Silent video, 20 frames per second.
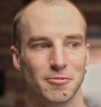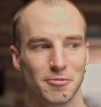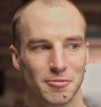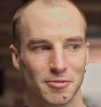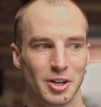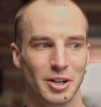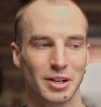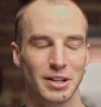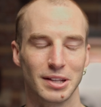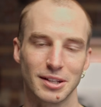
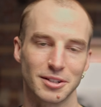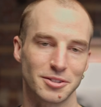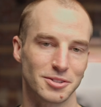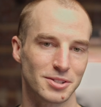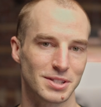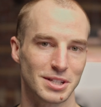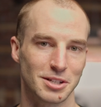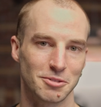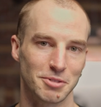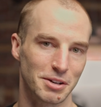very
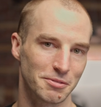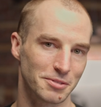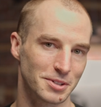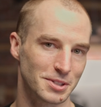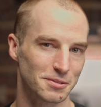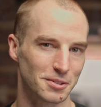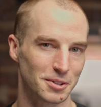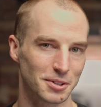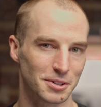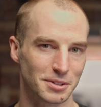interesting
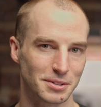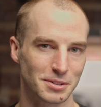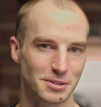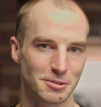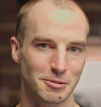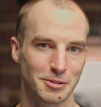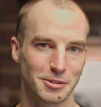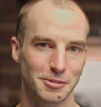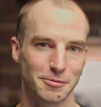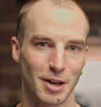reference photos
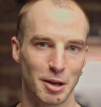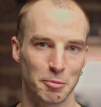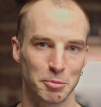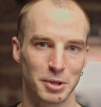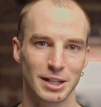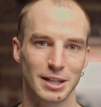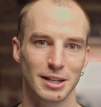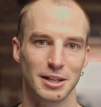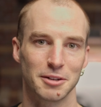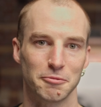with
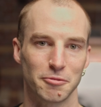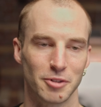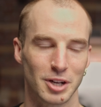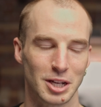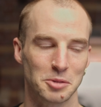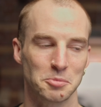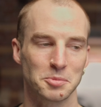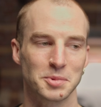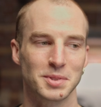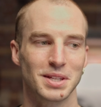fabric and
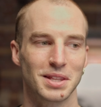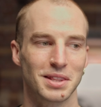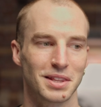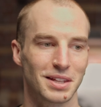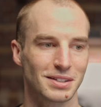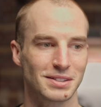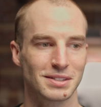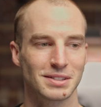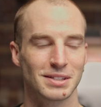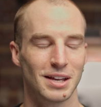frames and
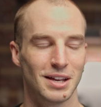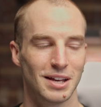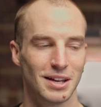things.